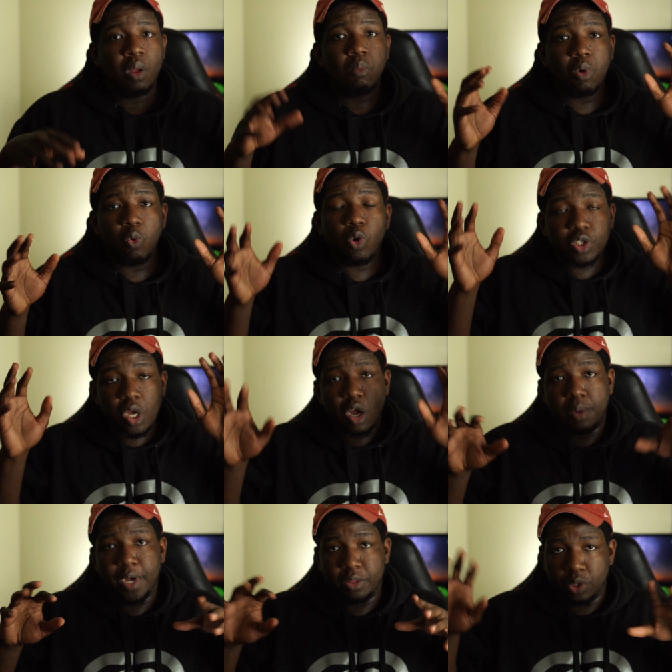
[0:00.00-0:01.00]
But we'll
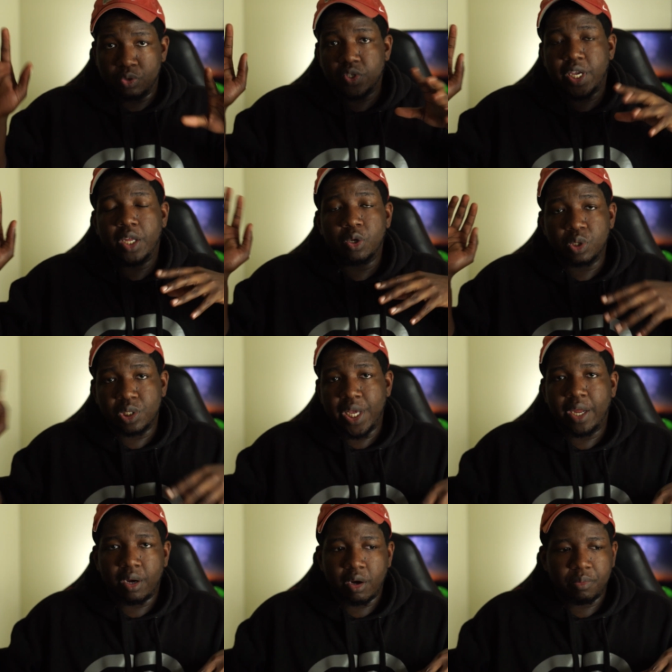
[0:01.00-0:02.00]
talk about those scandals
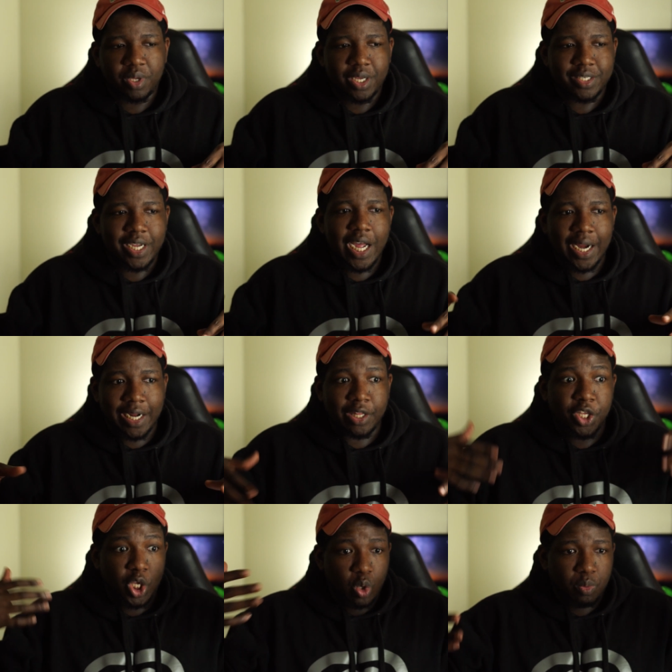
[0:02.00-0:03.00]
later, because I gotta get
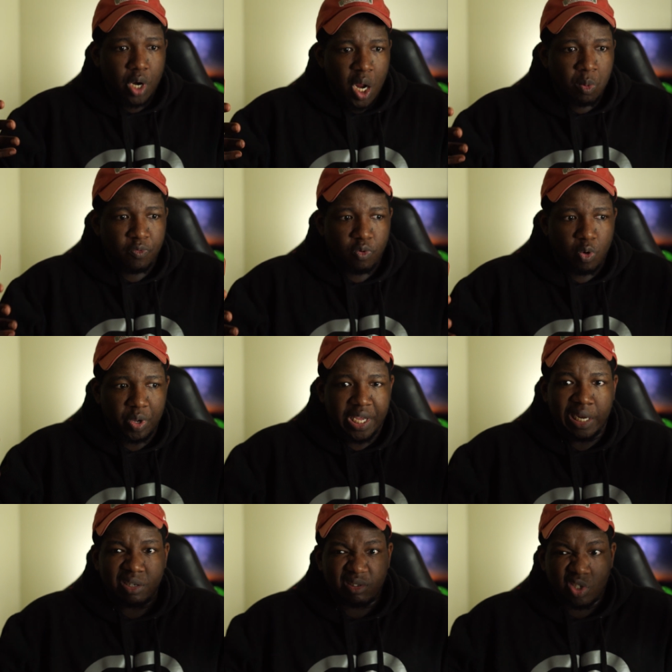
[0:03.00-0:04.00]
the humor out before we
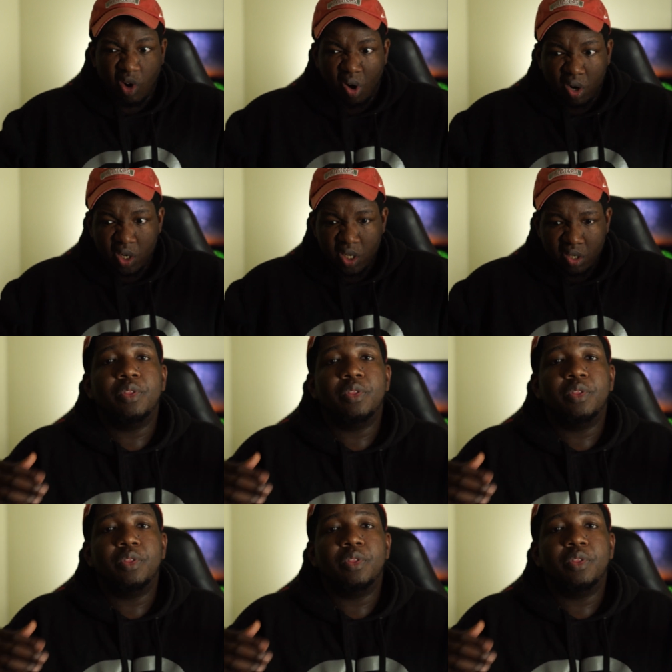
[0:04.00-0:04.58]
get dark.